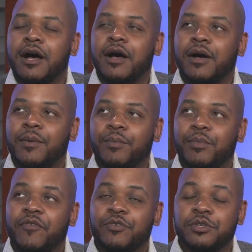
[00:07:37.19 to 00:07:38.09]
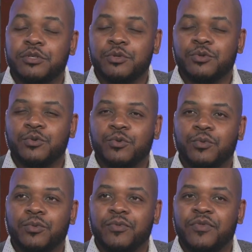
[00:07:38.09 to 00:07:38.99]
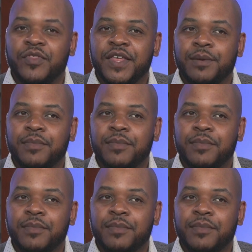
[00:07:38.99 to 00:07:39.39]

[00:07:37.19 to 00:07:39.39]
um, but for two, they